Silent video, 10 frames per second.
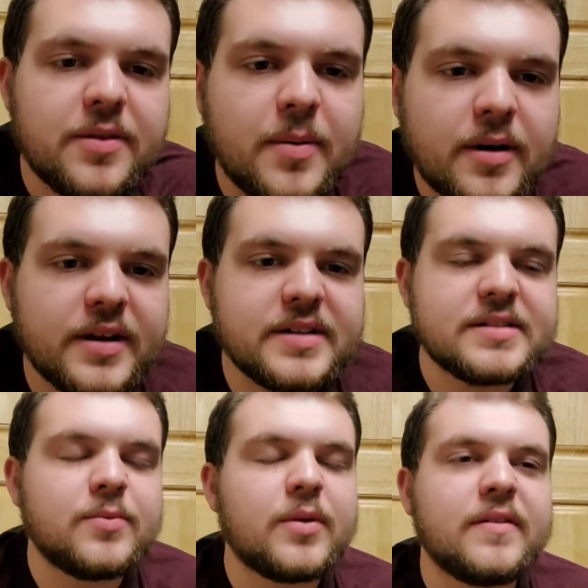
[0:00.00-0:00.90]
South Park
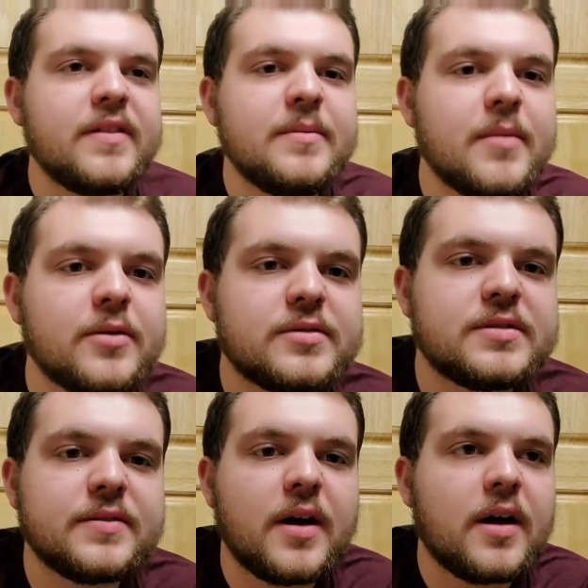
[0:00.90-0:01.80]
is one of the
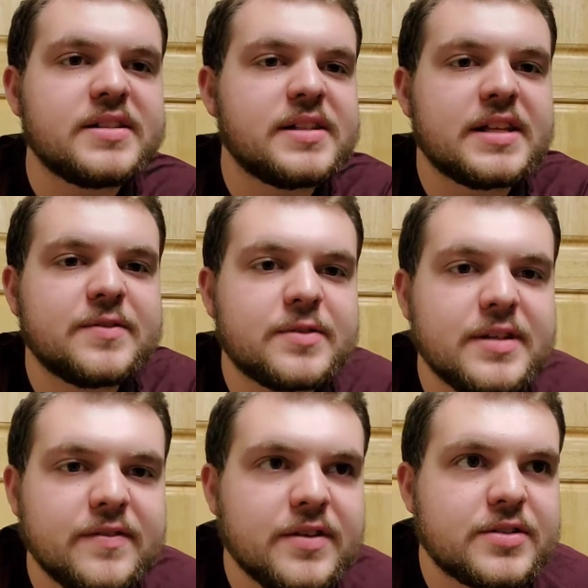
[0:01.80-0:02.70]
most successful
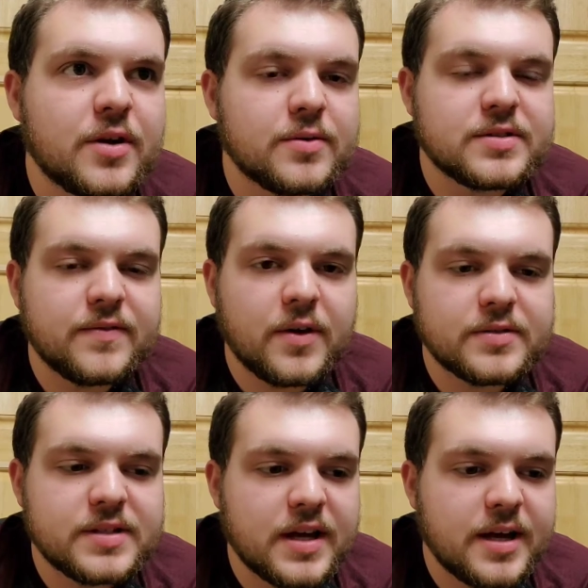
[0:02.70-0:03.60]
TV shows of
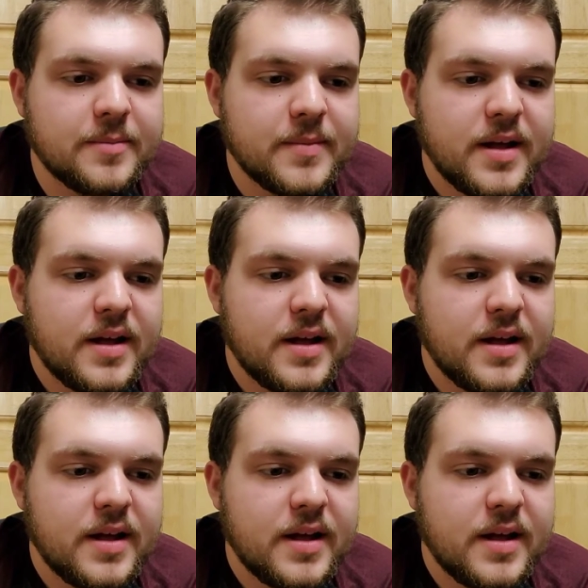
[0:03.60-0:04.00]
all time.